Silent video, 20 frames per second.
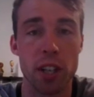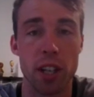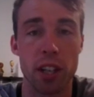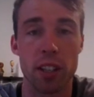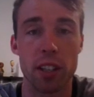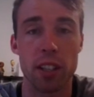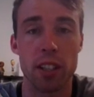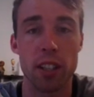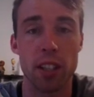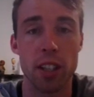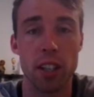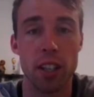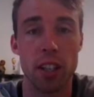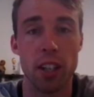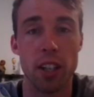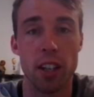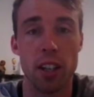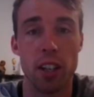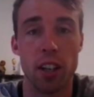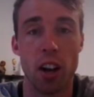talent.
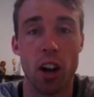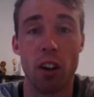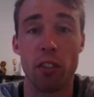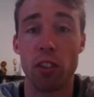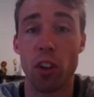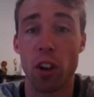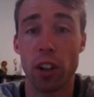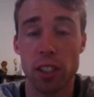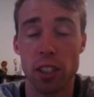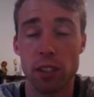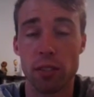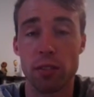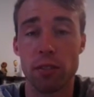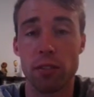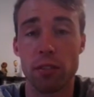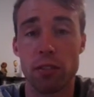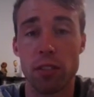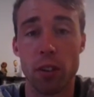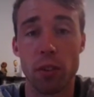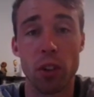I've liked
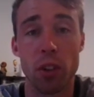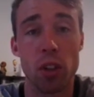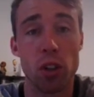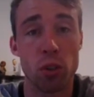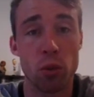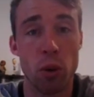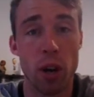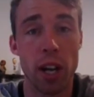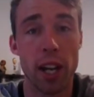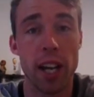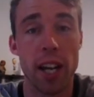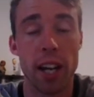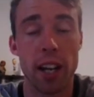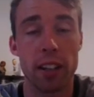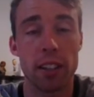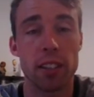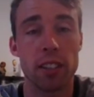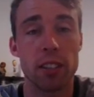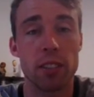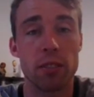him from a long way
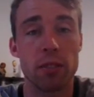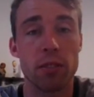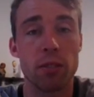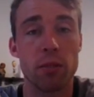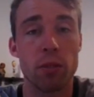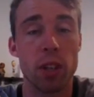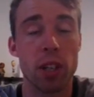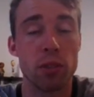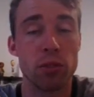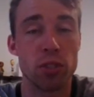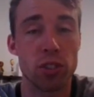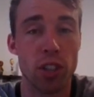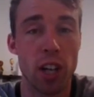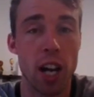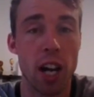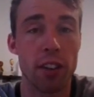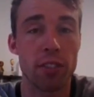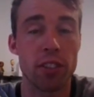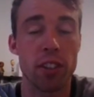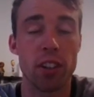out. When he was
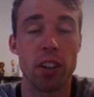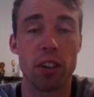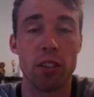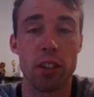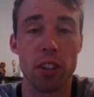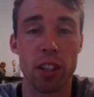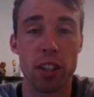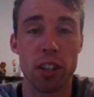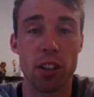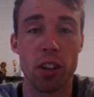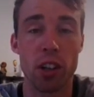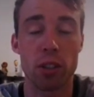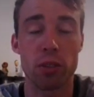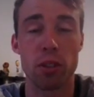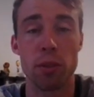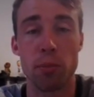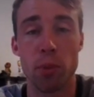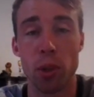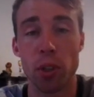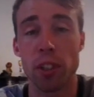drafted, I really
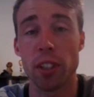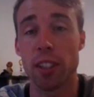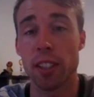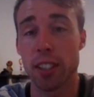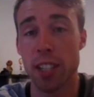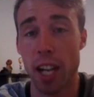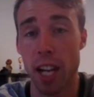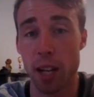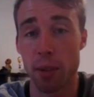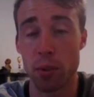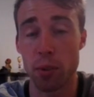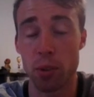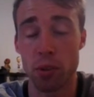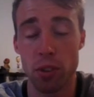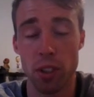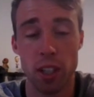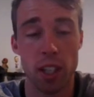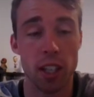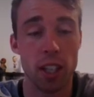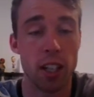liked what he brought to the
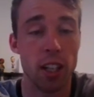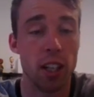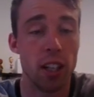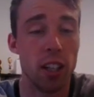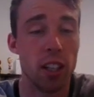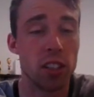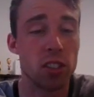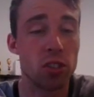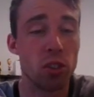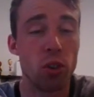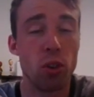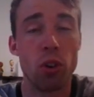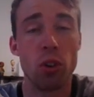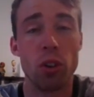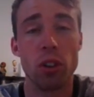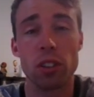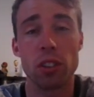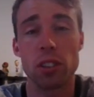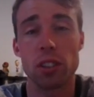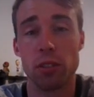table.
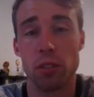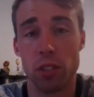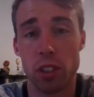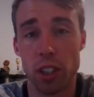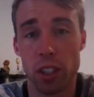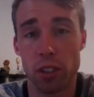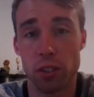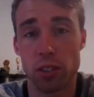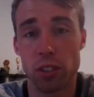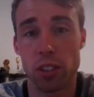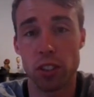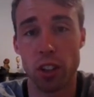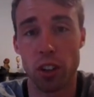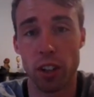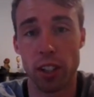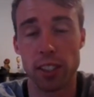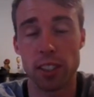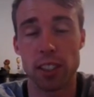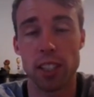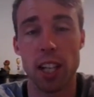Saw some really good
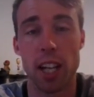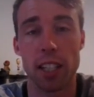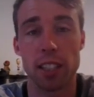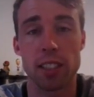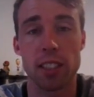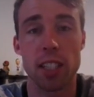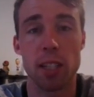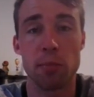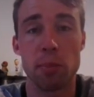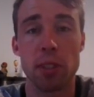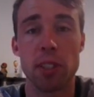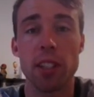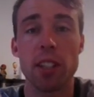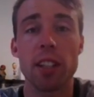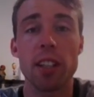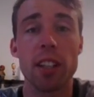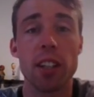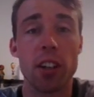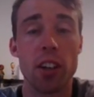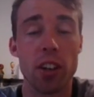signs last year,
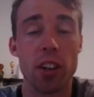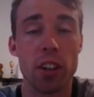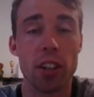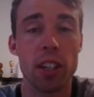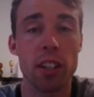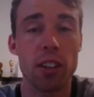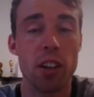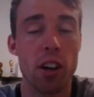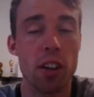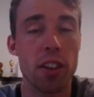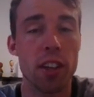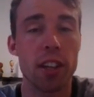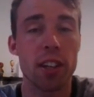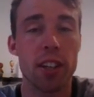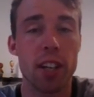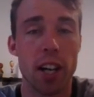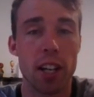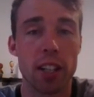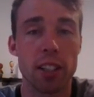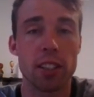particularly early. I
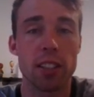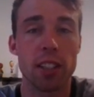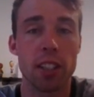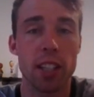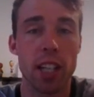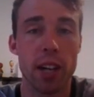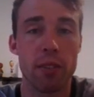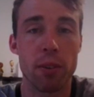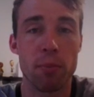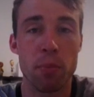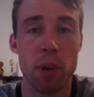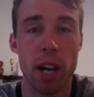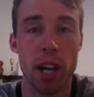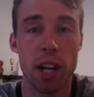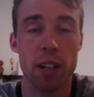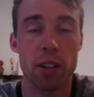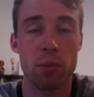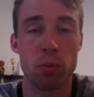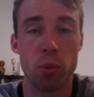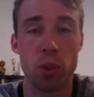think Cunnington coming
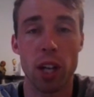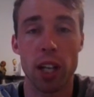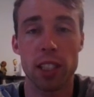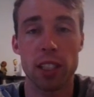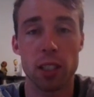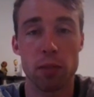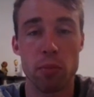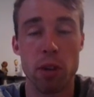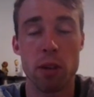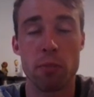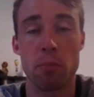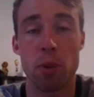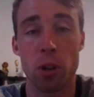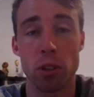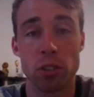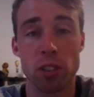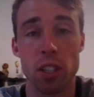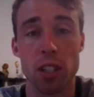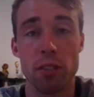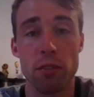back will actually be a
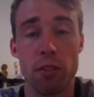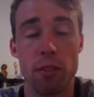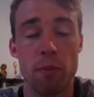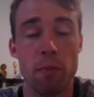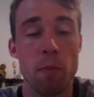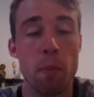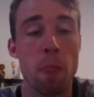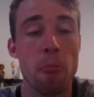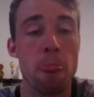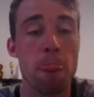positive.